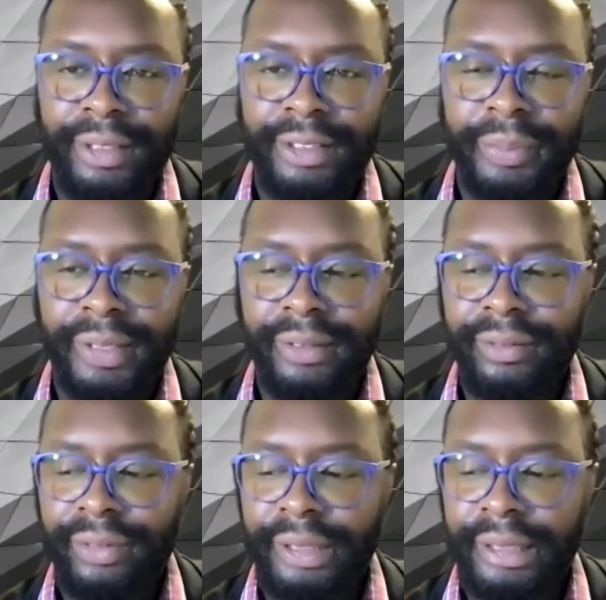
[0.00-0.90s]
And it's been
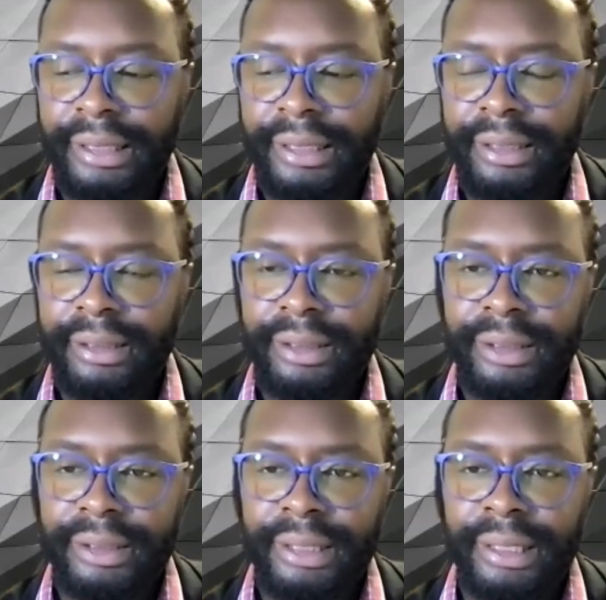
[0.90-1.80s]
really good
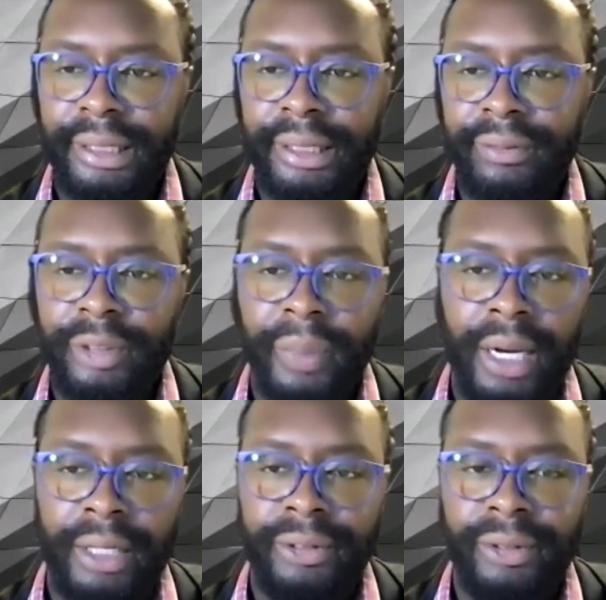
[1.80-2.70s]
just seeing the
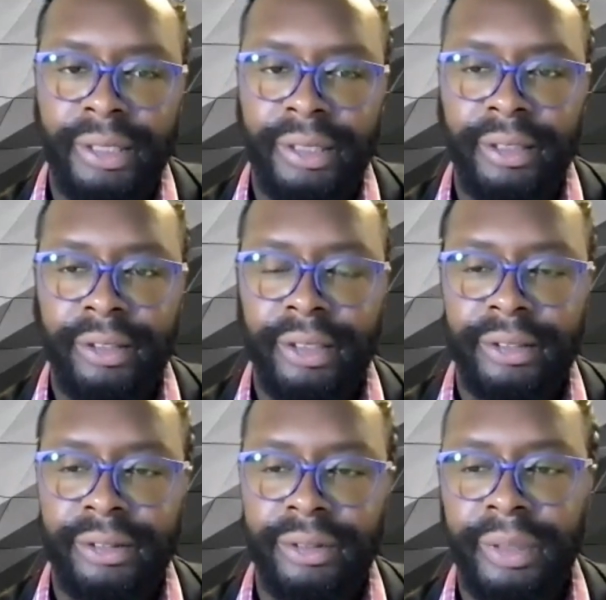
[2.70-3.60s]
response or either the
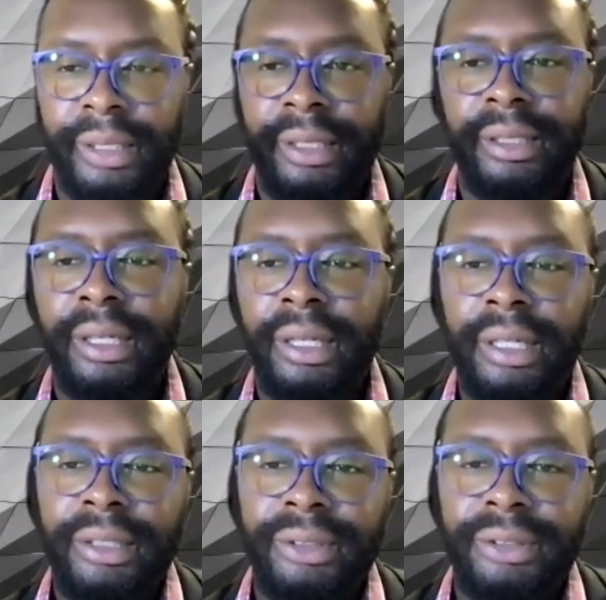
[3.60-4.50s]
criticism we get,
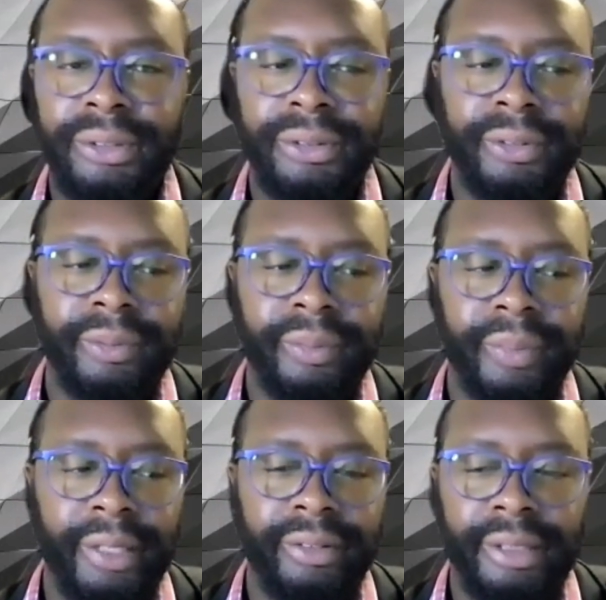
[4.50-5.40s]
just to
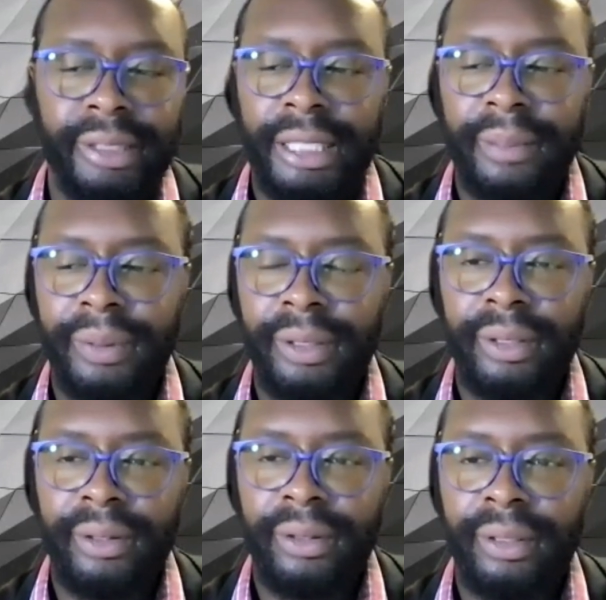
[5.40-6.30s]
basically keep it
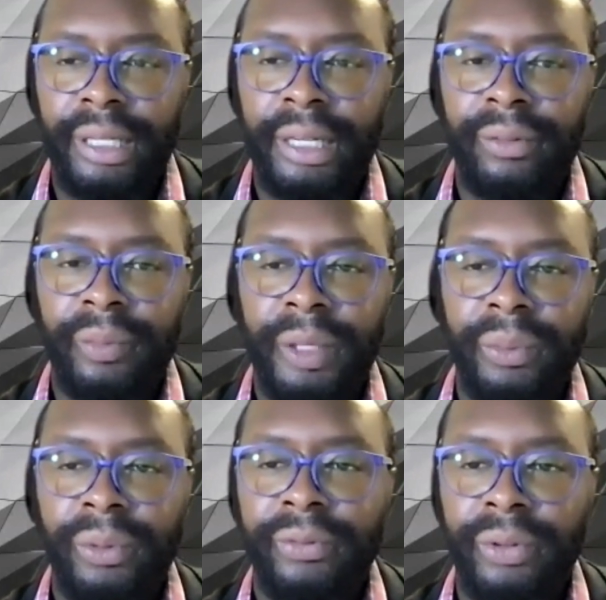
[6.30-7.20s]
on a level where
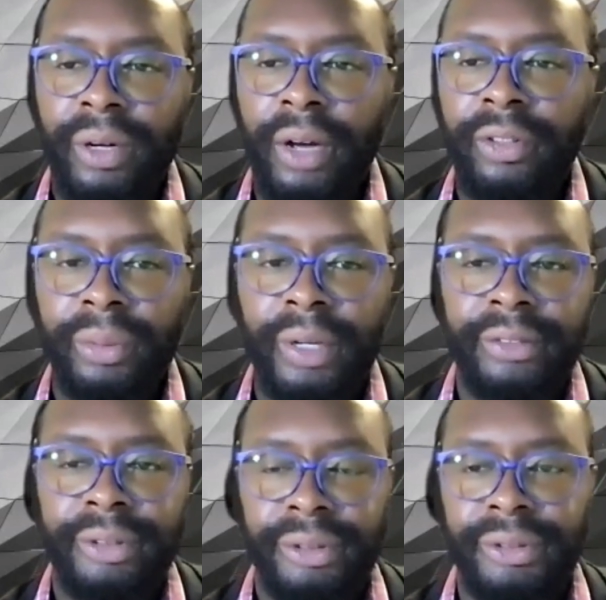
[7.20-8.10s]
people will feel comfortable
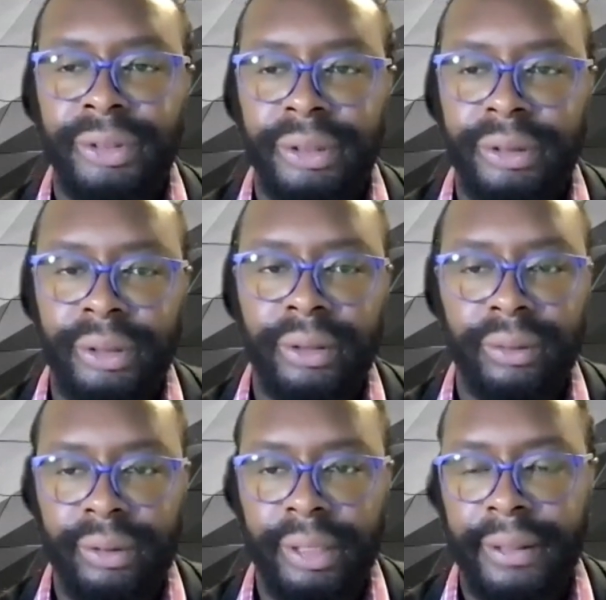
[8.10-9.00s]
actually using it. So
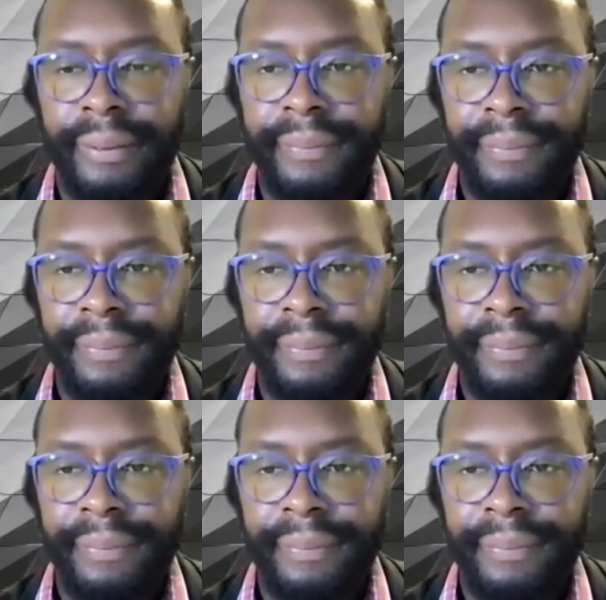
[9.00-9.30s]
yeah.